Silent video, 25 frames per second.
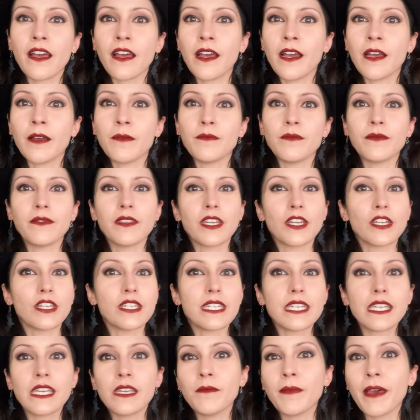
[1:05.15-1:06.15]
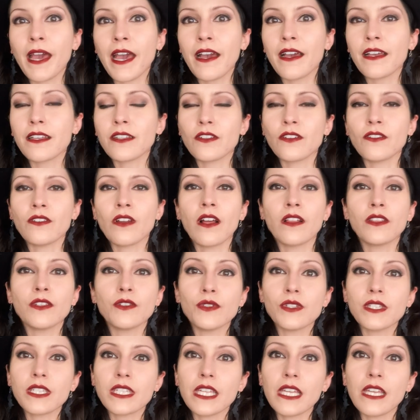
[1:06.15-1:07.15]
They're in tea bags, they're not
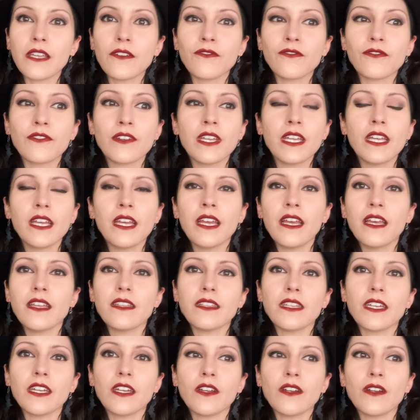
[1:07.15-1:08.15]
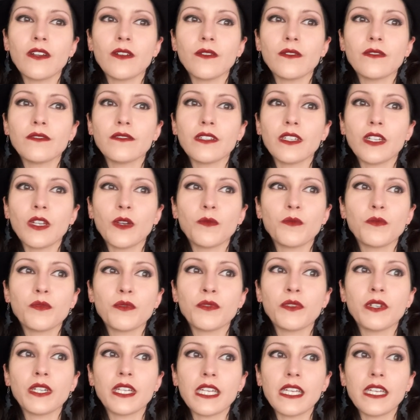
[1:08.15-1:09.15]
loose leaf. They're,
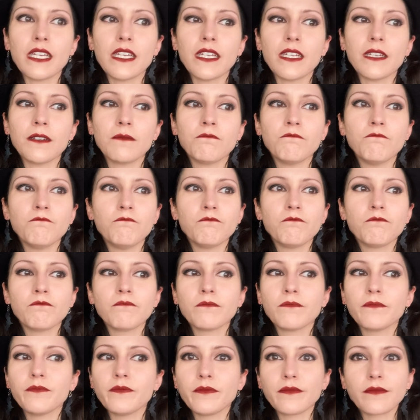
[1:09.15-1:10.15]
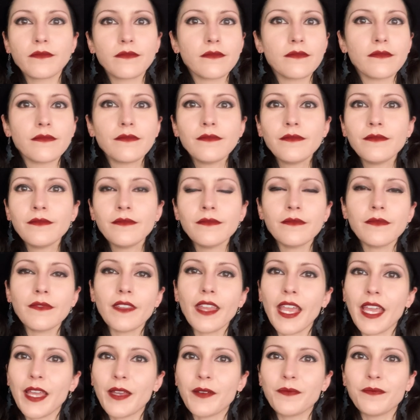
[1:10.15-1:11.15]
pretty,
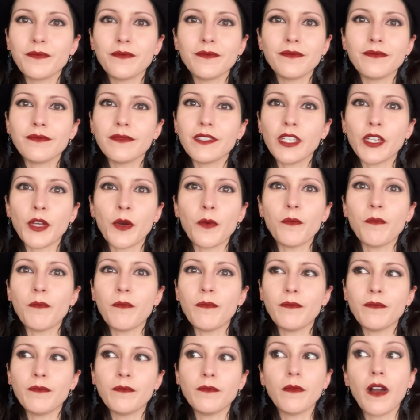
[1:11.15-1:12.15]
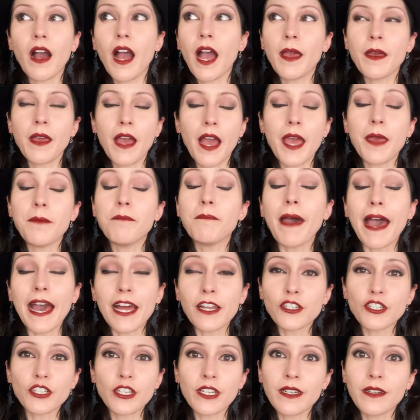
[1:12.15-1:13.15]
I
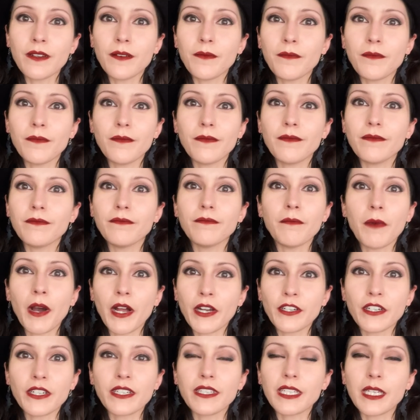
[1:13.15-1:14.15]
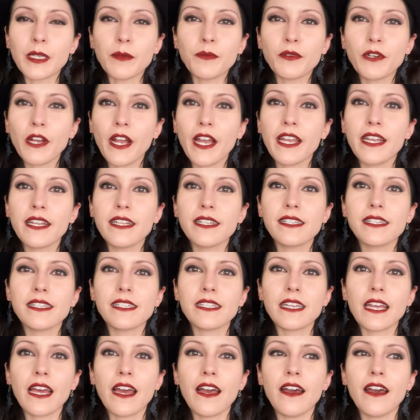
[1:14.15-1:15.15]
imagine moderately priced.